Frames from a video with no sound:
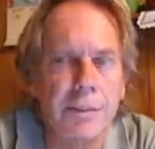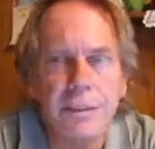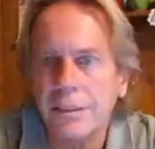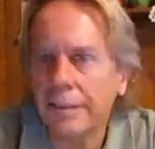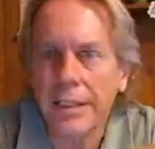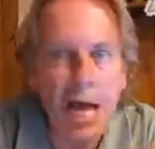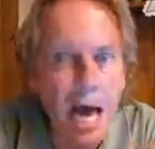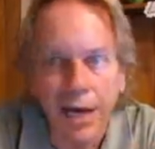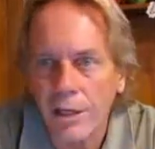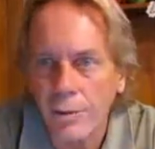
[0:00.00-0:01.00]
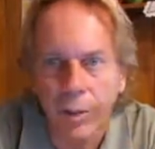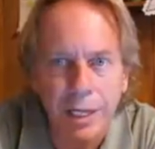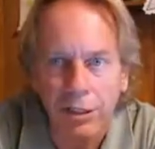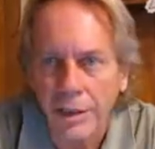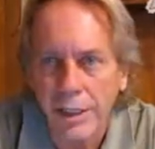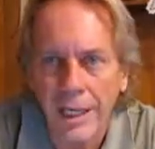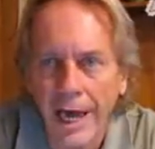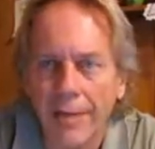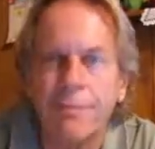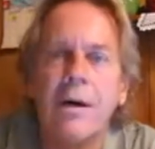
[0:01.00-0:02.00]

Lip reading: This is not a good way to look at life.